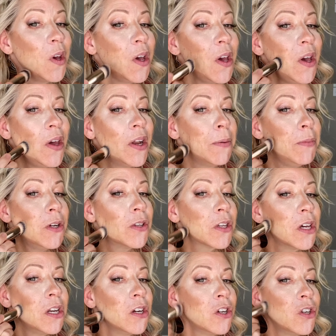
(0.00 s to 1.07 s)
And I'm just
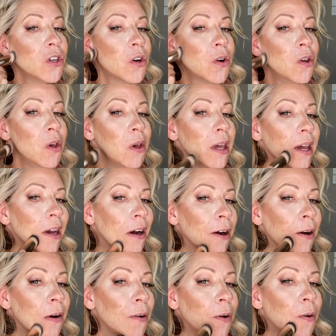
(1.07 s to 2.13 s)
gonna show you here.